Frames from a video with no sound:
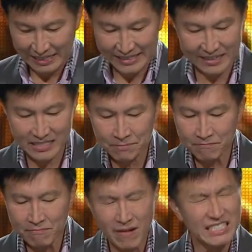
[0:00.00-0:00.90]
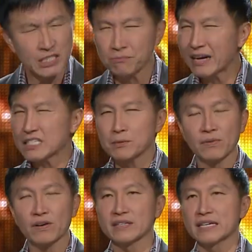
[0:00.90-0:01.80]
that is much, much
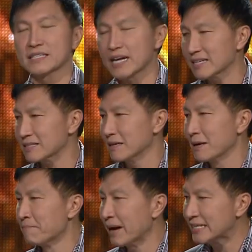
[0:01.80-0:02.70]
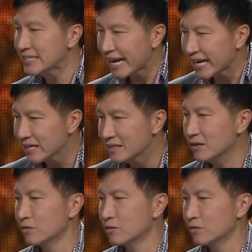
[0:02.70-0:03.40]
more than just mundane